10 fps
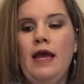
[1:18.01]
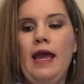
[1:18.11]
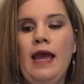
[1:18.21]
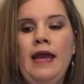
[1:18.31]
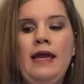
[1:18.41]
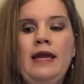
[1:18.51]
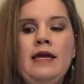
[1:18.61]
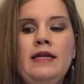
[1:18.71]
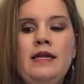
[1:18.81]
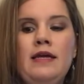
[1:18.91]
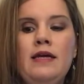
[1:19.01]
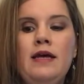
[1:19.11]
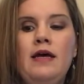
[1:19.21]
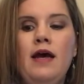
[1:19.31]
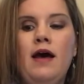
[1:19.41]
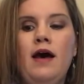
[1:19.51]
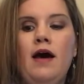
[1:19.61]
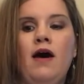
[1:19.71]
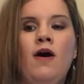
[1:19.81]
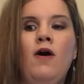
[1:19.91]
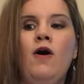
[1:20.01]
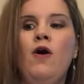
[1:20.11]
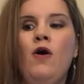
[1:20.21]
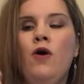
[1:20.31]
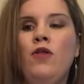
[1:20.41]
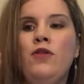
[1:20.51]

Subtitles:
and all